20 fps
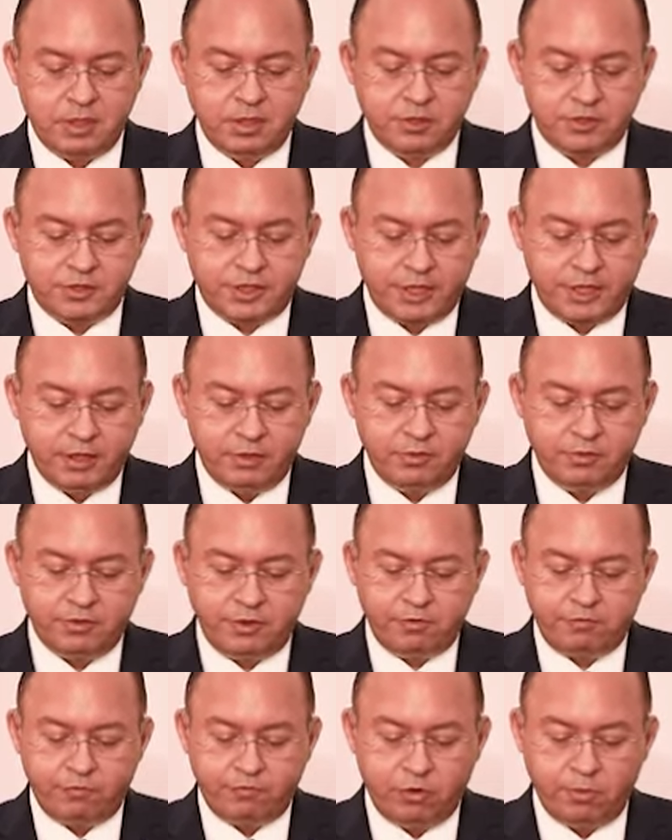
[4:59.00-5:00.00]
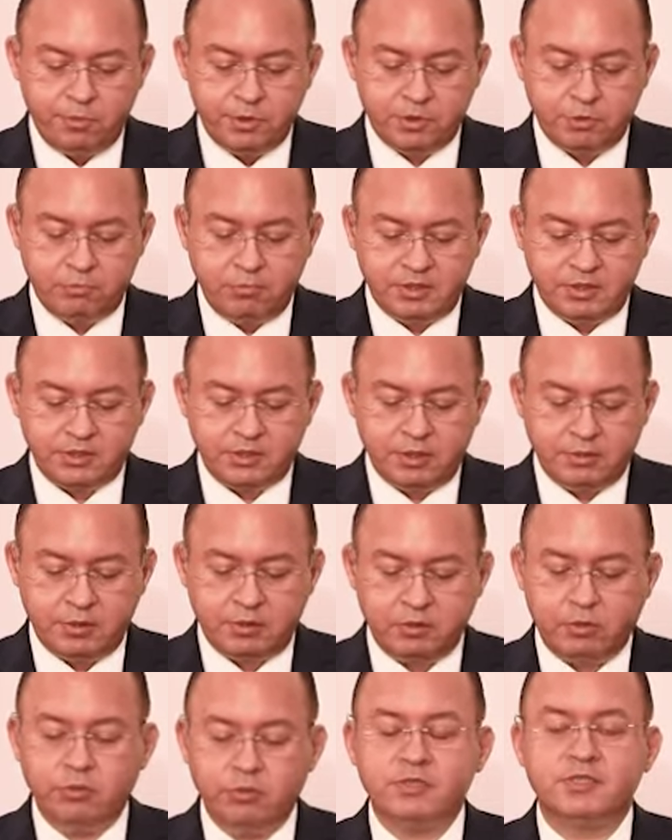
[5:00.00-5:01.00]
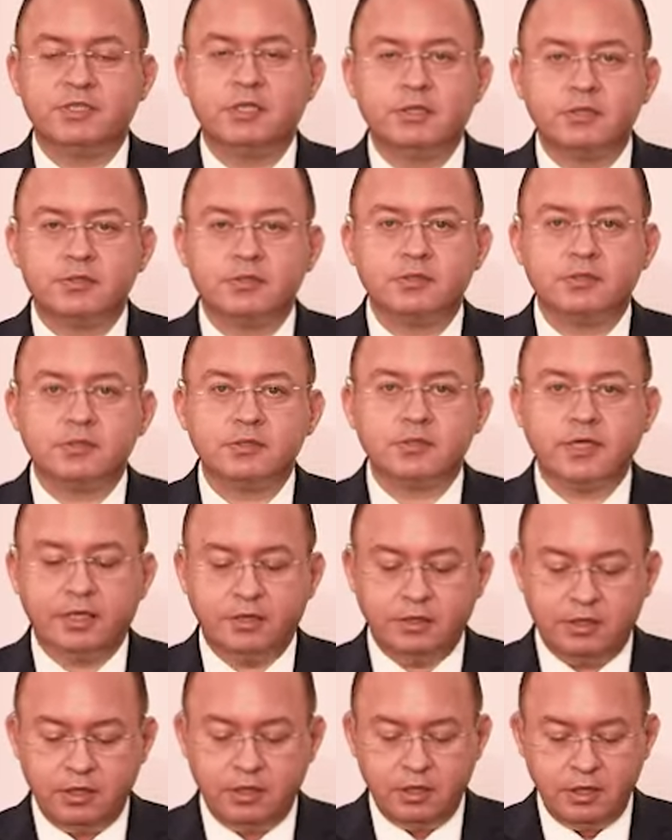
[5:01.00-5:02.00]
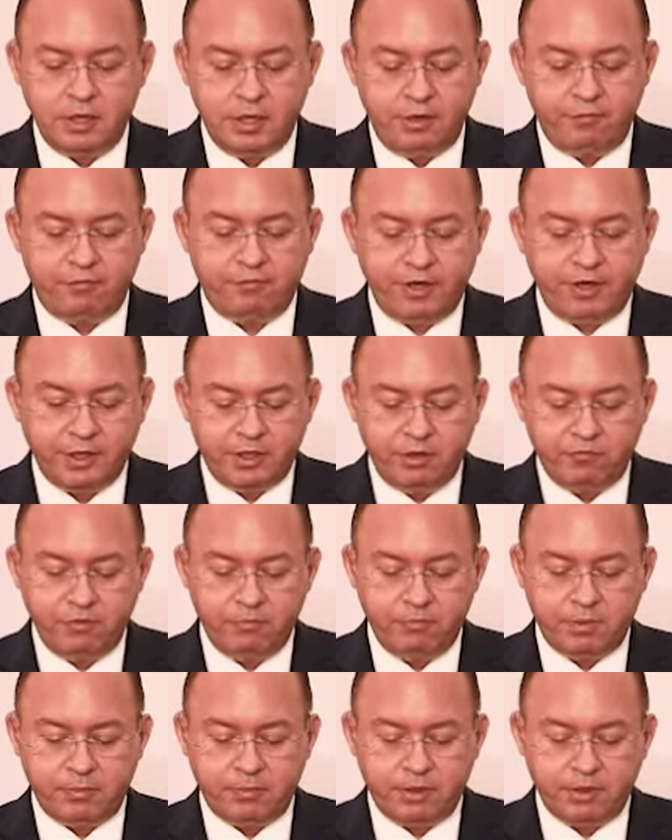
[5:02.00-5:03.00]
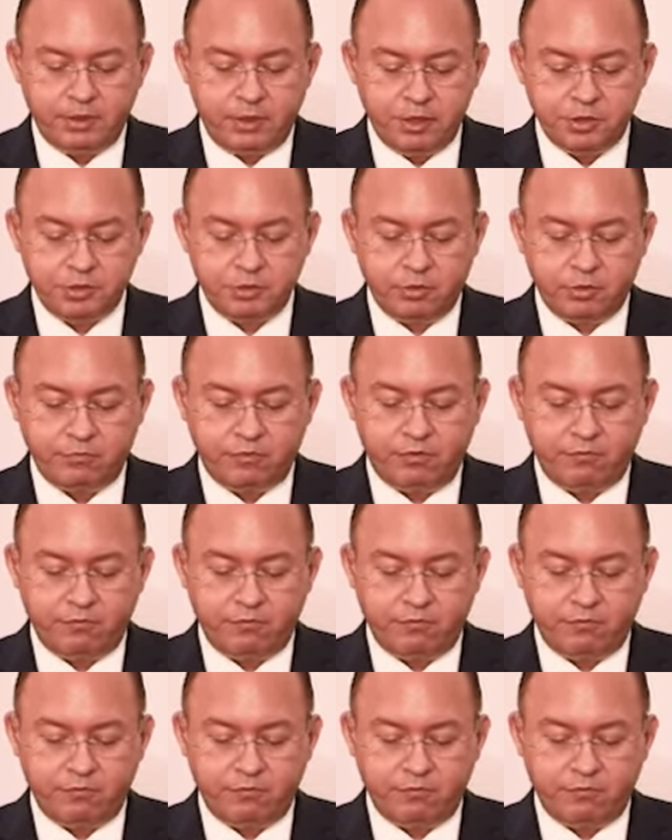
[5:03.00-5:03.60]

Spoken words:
Second, the reform should be centered on citizens, and effective implementation of